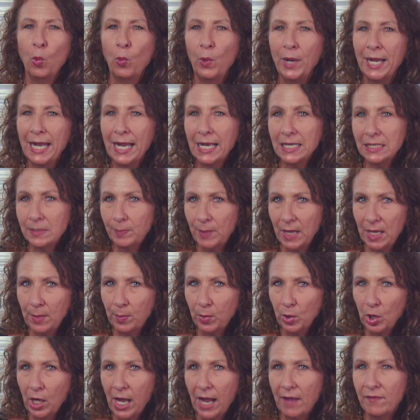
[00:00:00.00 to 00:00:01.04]
We as
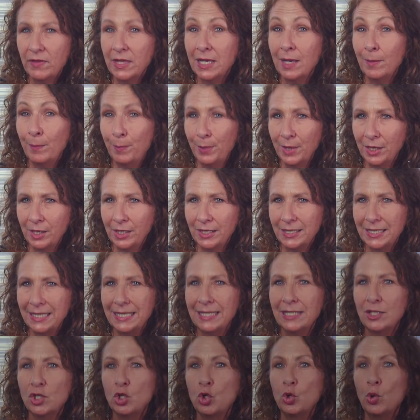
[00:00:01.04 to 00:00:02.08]
people have the
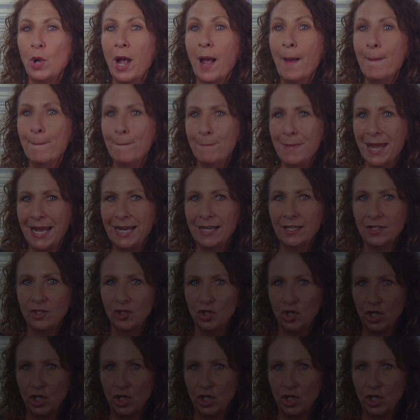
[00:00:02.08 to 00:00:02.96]
ability to amaze